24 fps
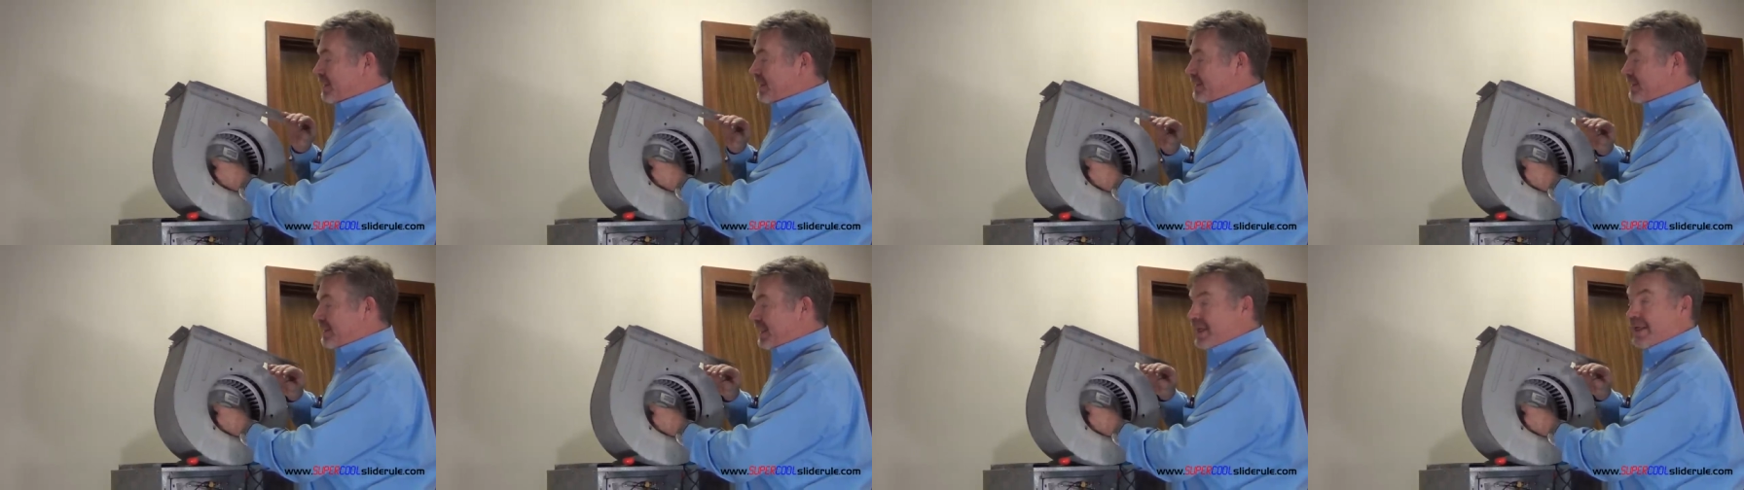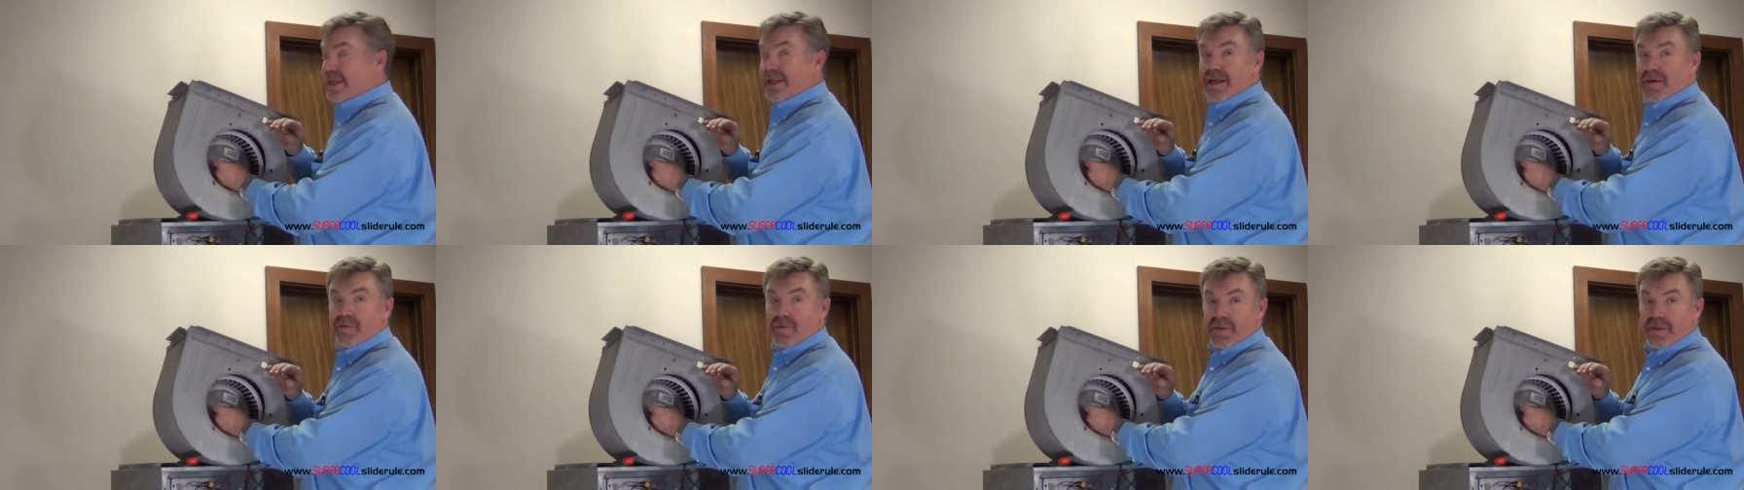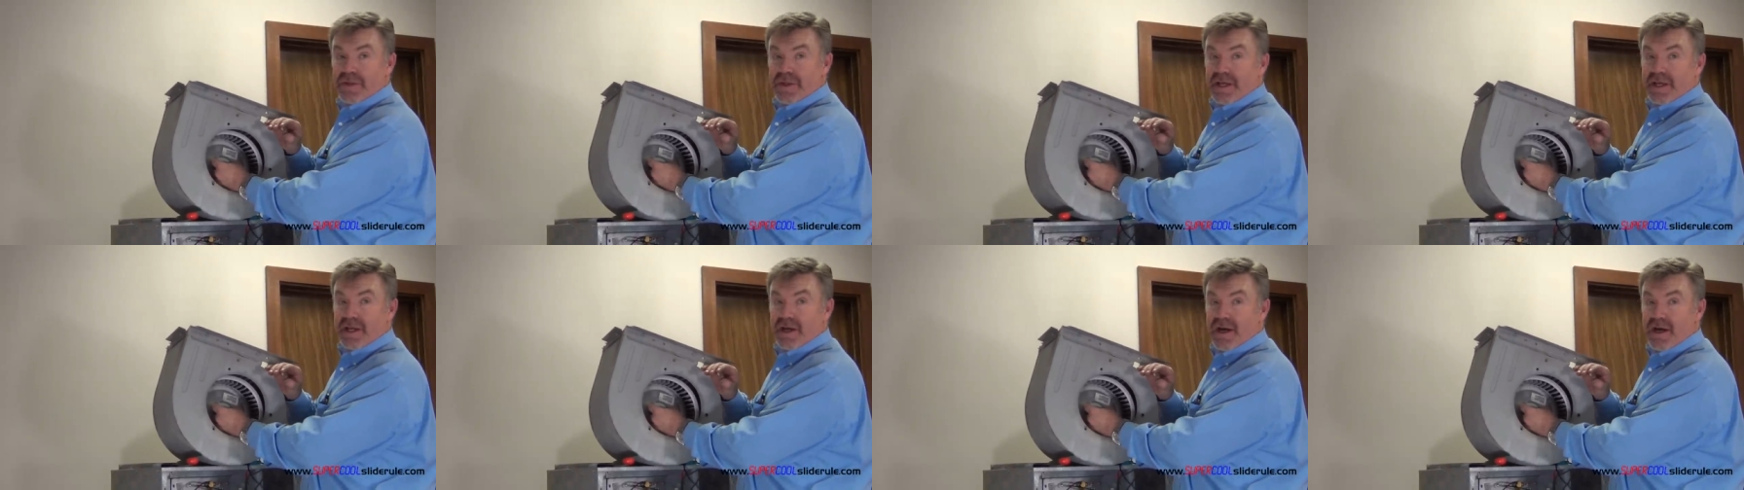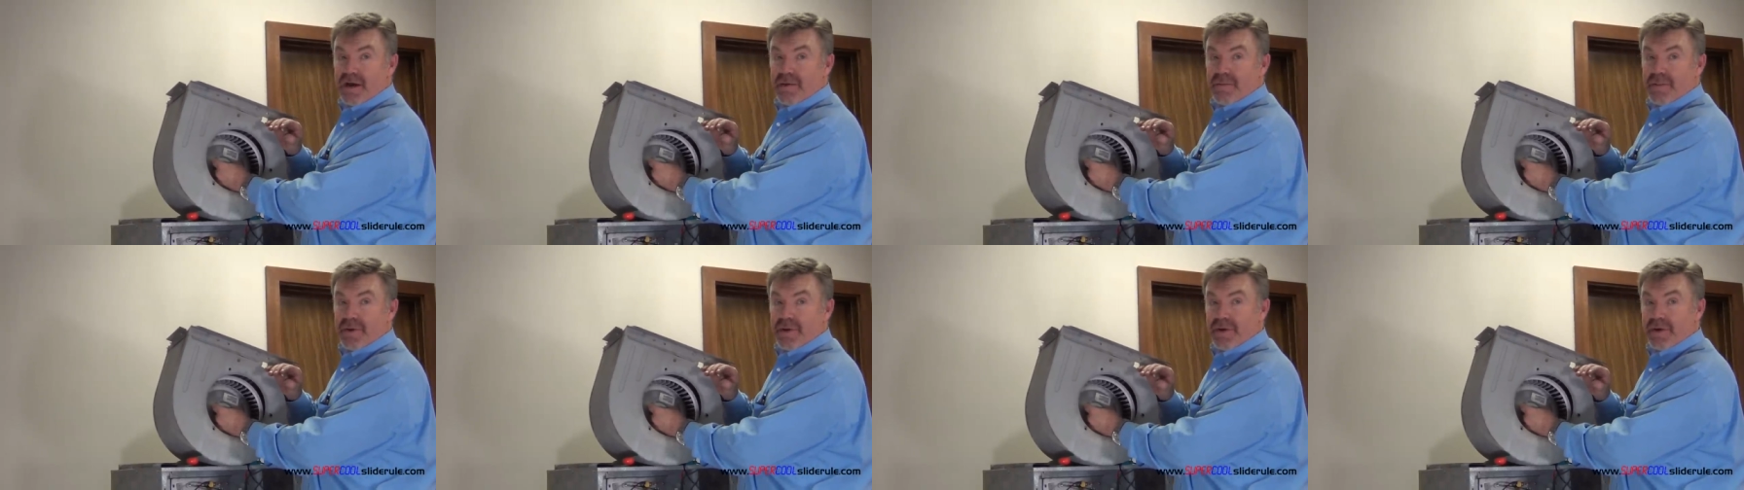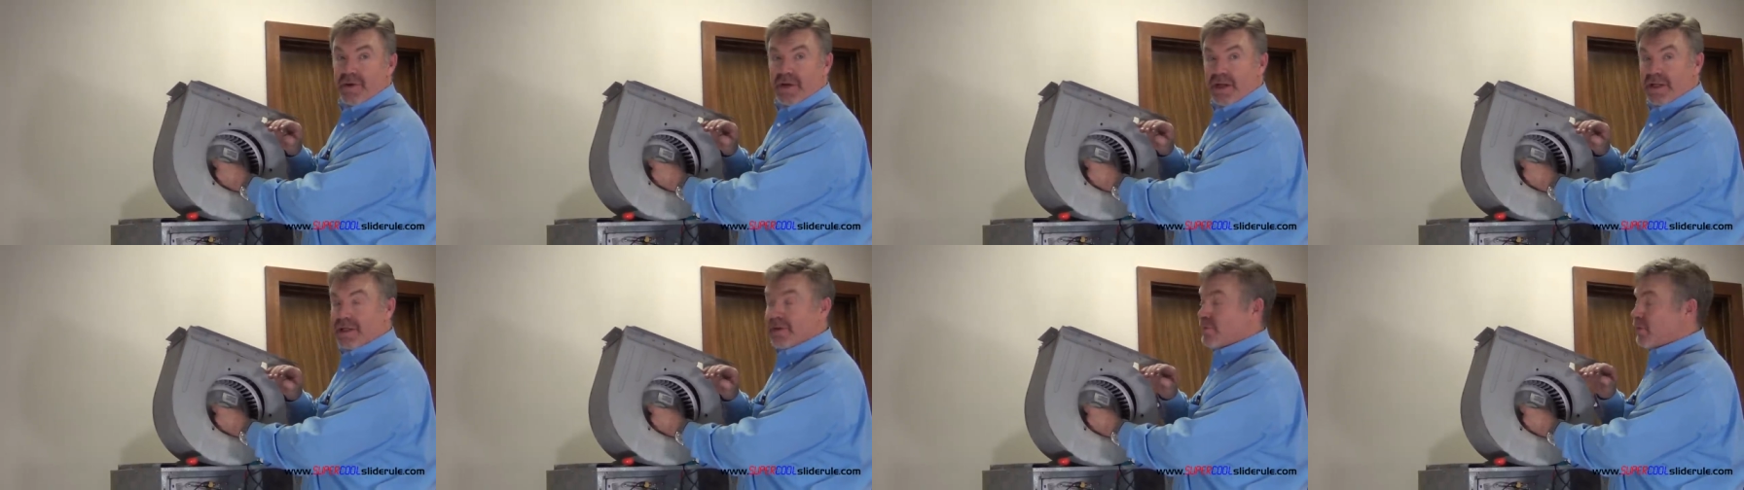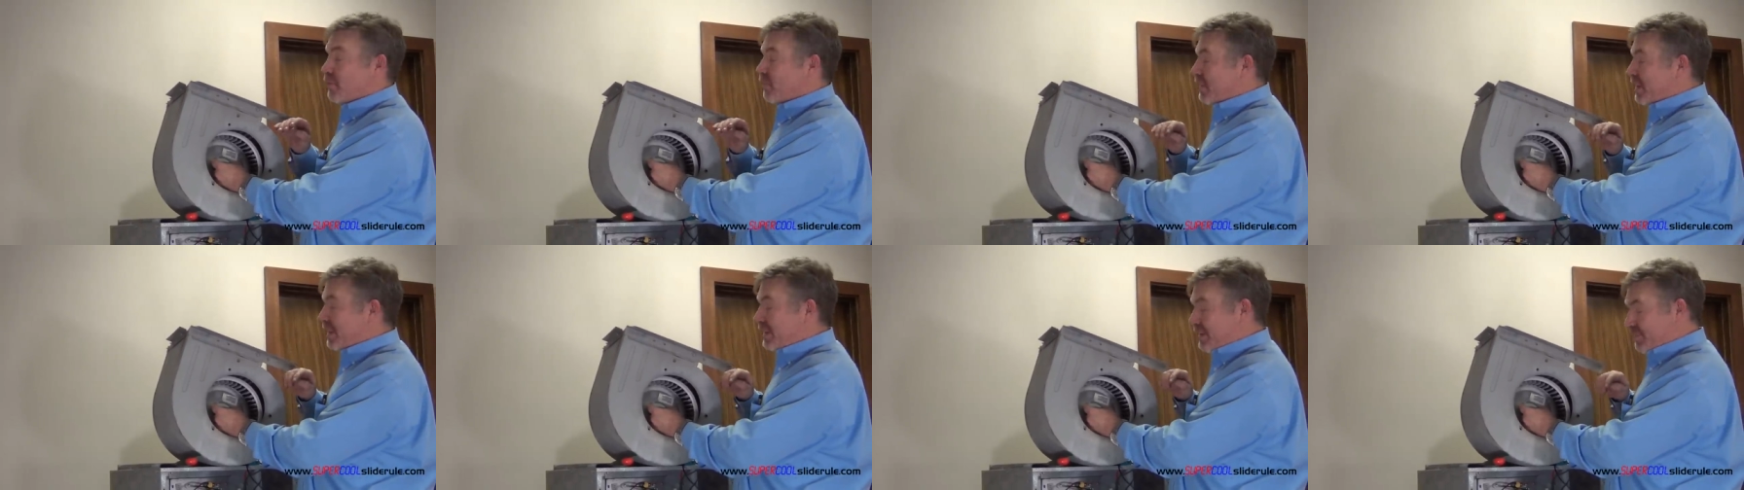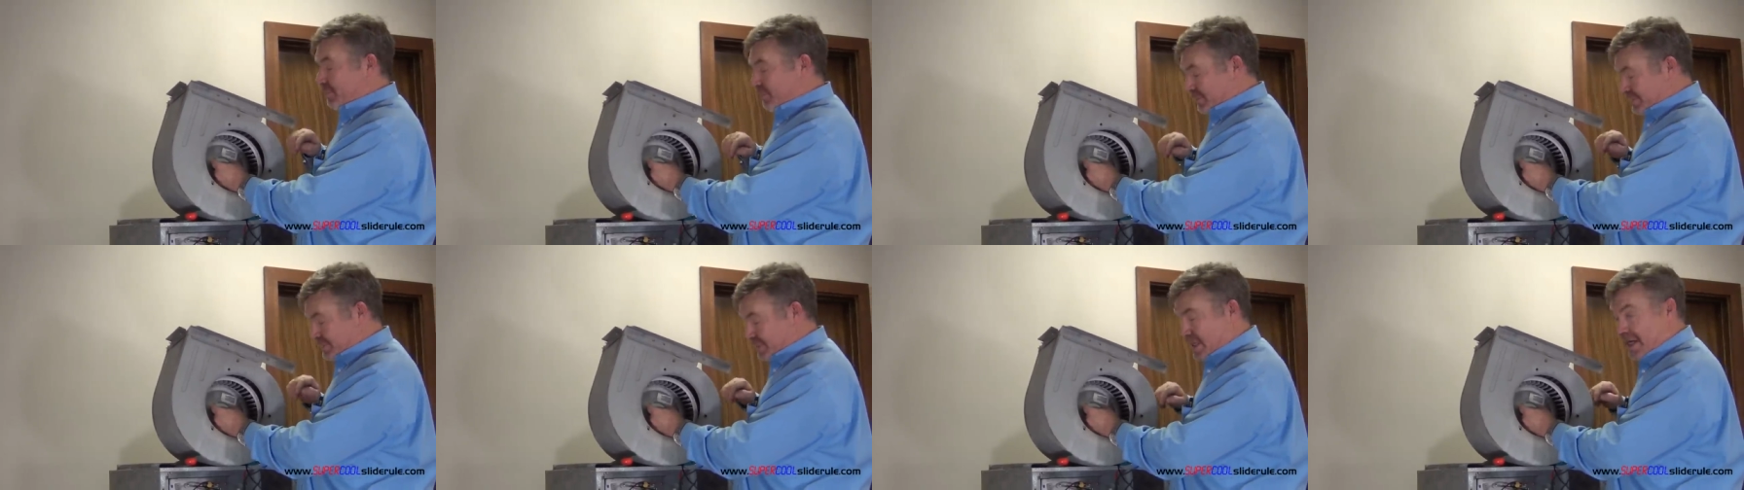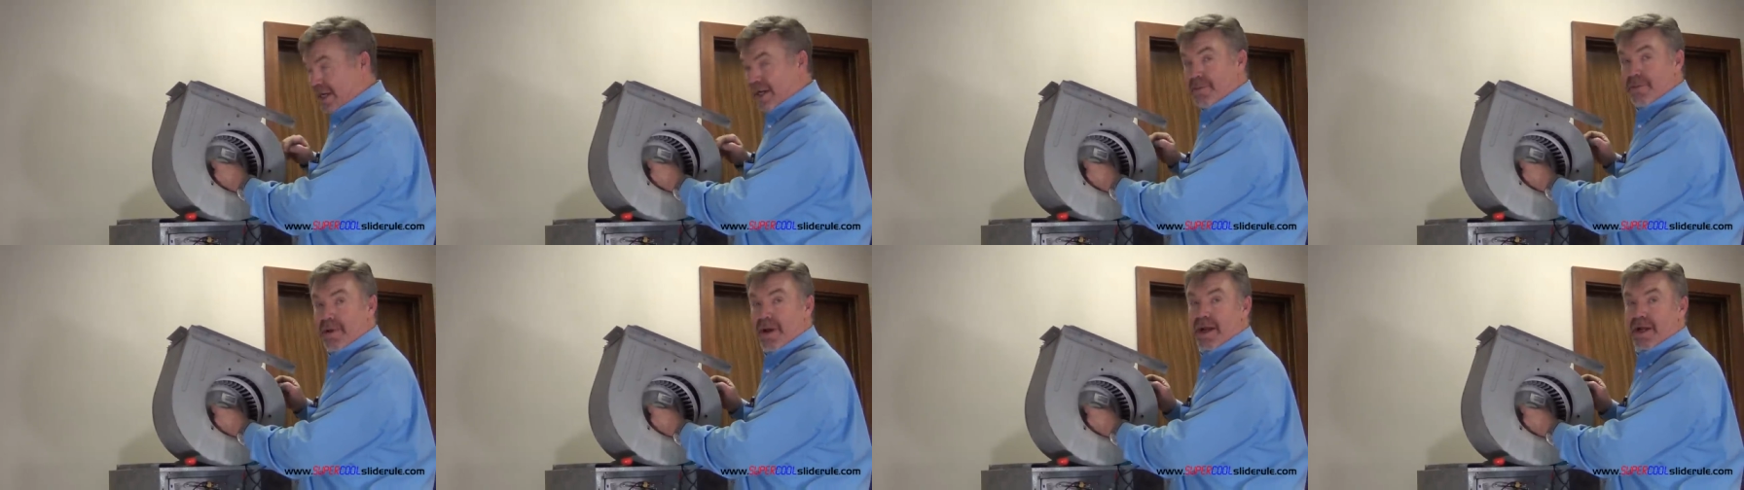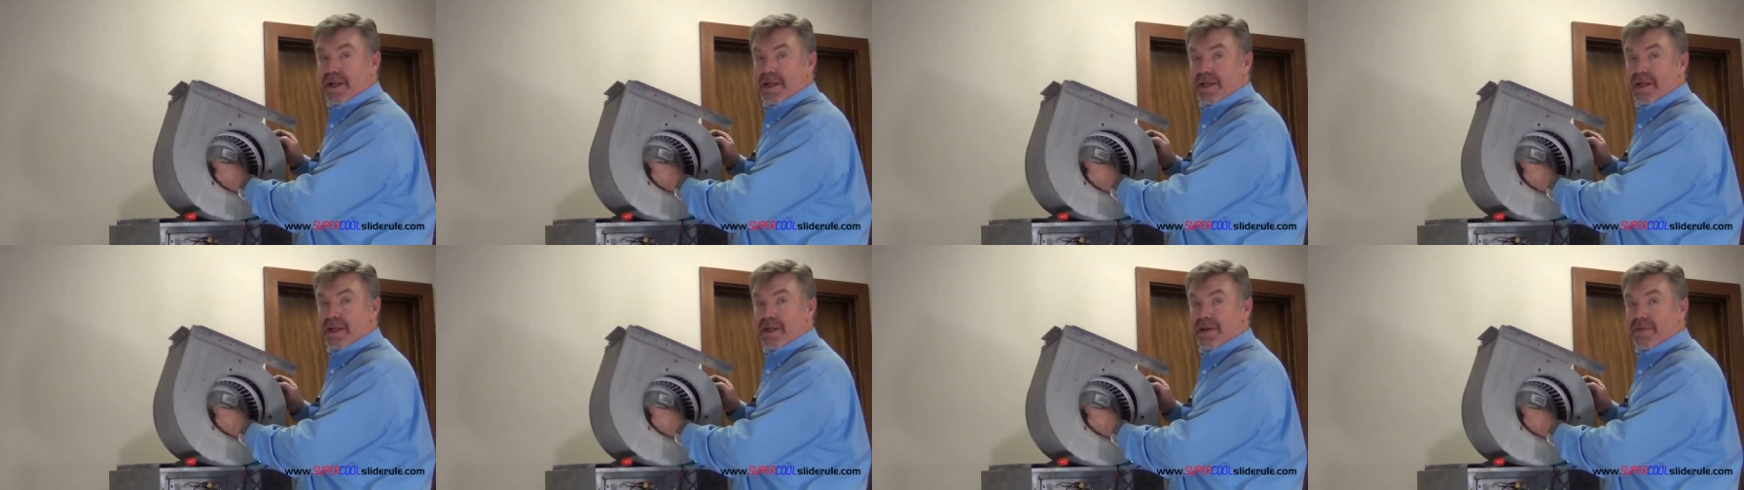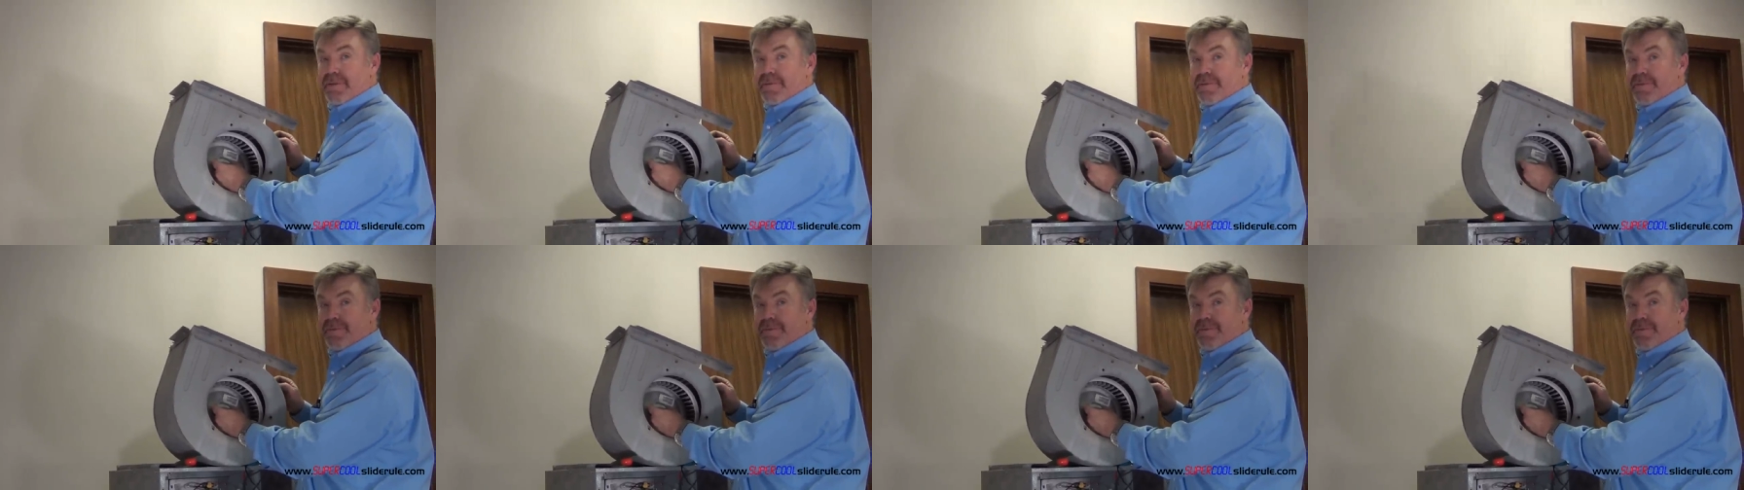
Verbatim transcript: tighten everything up, and then we're ready to slide it back in.